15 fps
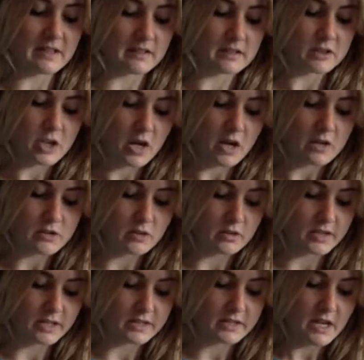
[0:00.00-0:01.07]
little chart
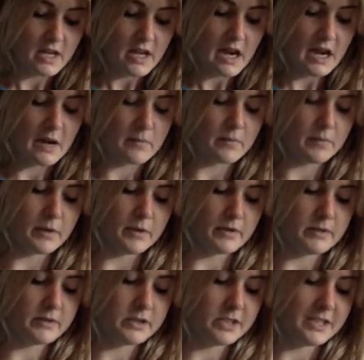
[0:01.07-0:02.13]
on it, but
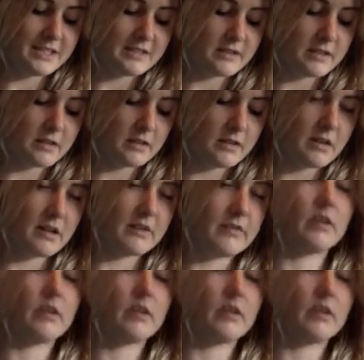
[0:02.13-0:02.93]
she's a kind of